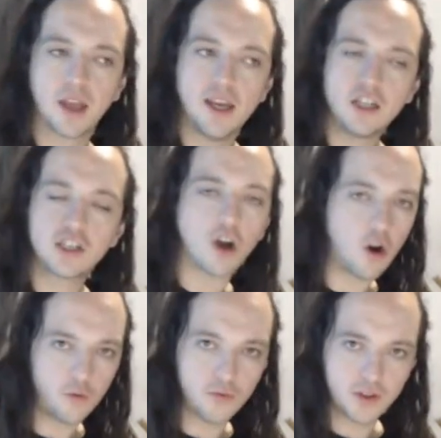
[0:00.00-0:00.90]
each
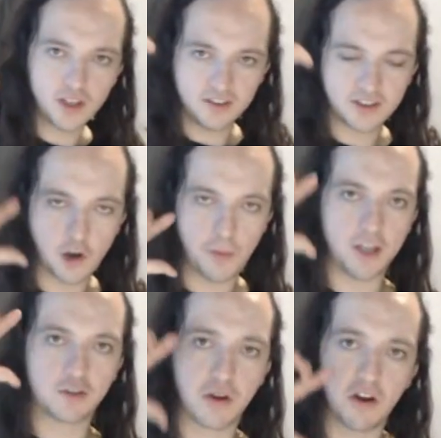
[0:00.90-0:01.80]
of these scale
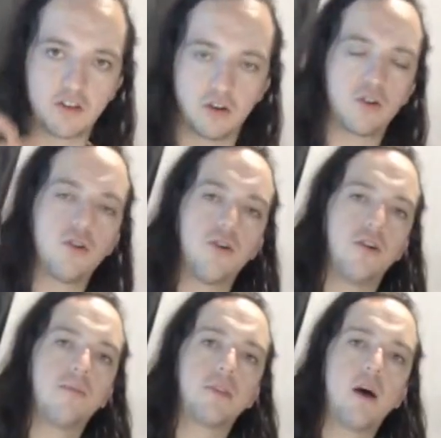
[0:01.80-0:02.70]
patterns we're going to
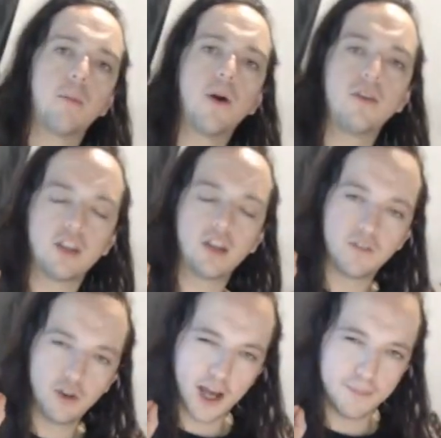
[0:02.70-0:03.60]
learn, I'm going to give
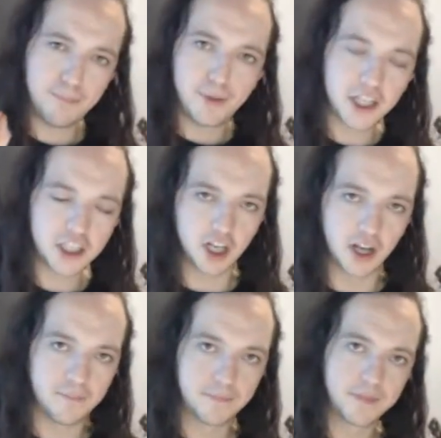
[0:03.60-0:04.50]
you a
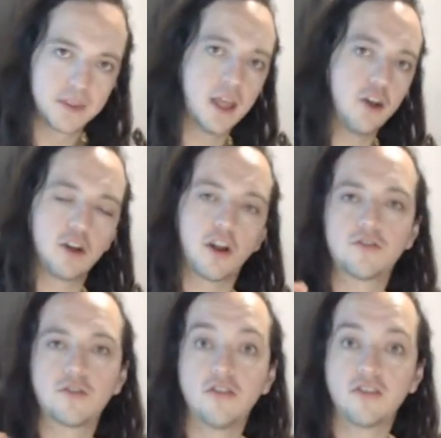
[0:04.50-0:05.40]
picture that you can
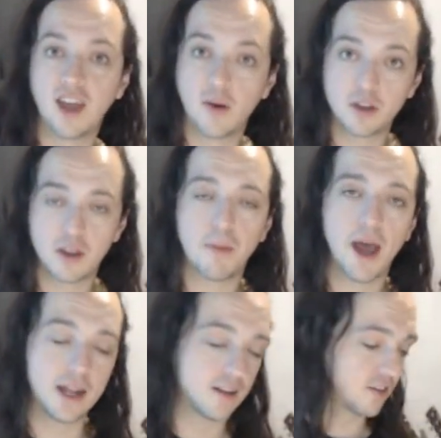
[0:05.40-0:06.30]
associate with a
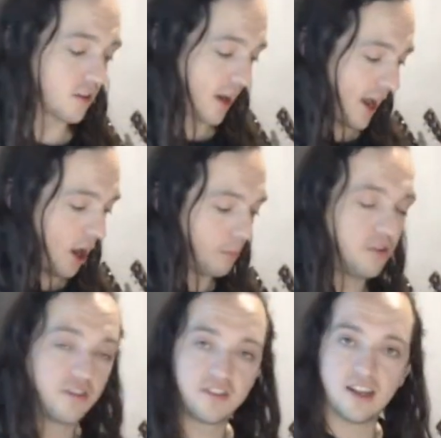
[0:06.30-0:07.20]
pattern that's going to help you
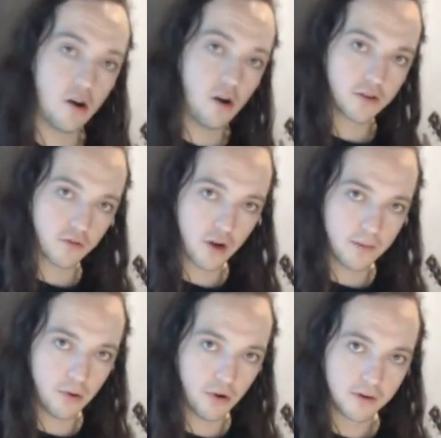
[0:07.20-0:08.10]
see it on the
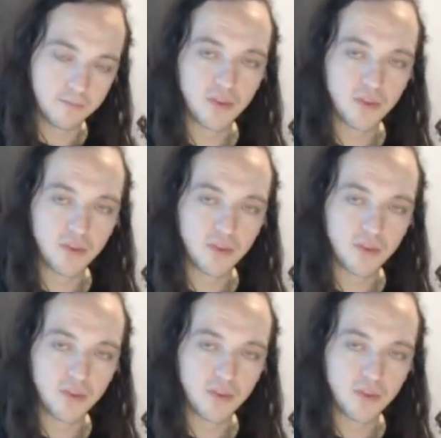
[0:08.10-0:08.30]
fretboard.